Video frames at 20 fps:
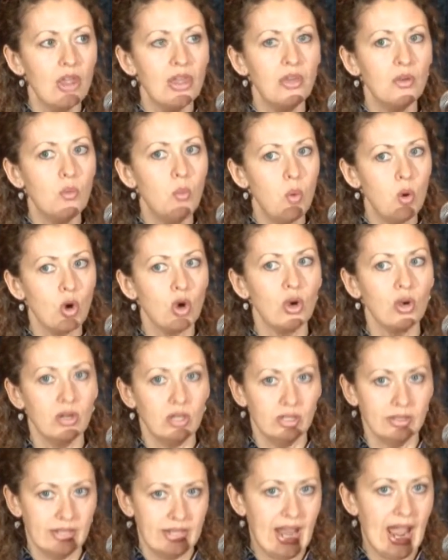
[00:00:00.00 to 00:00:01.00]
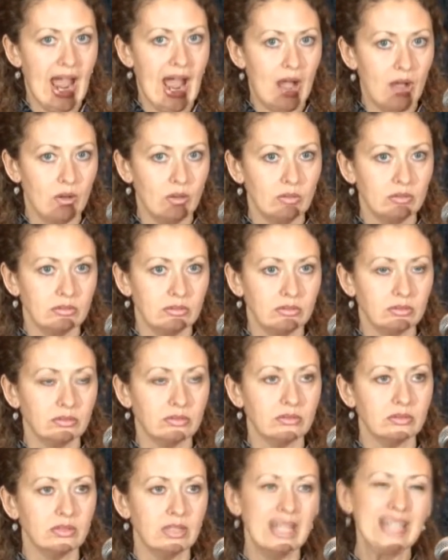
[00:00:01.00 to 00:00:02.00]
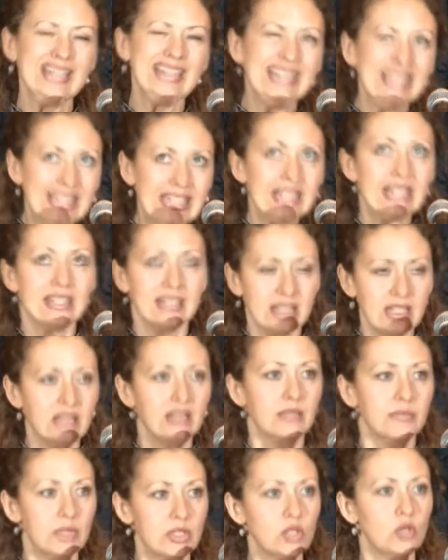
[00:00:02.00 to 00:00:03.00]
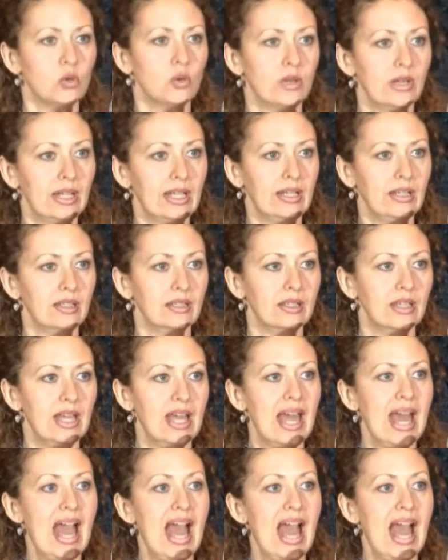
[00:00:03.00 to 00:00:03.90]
The world now, at least in the majority,